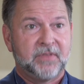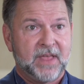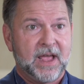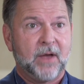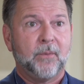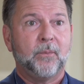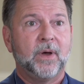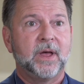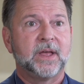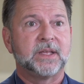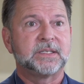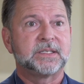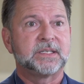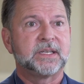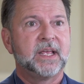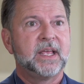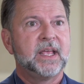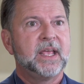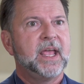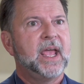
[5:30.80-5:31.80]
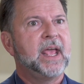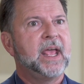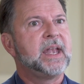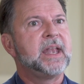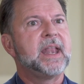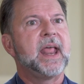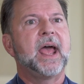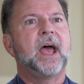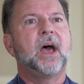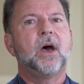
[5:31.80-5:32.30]
that was, and
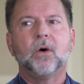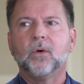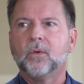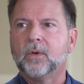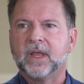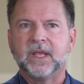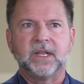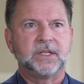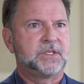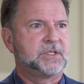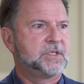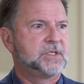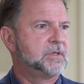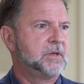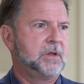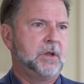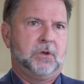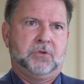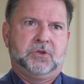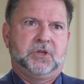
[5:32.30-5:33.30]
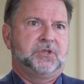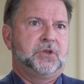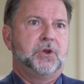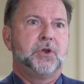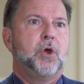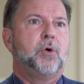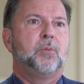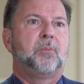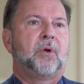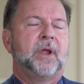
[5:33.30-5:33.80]
now it's just a
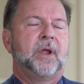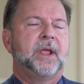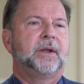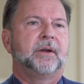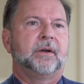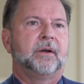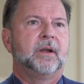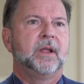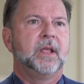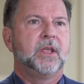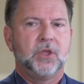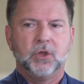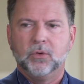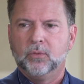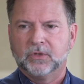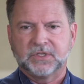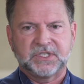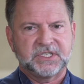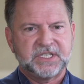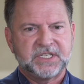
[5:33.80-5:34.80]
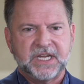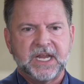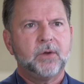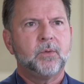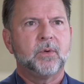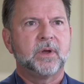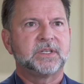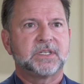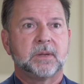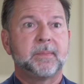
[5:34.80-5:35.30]
no-brainer. You will
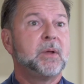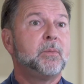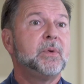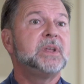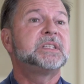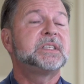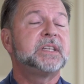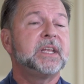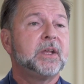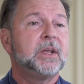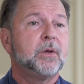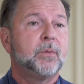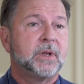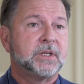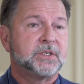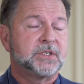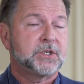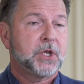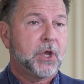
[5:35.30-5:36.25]
sequence. I mean, we sequenced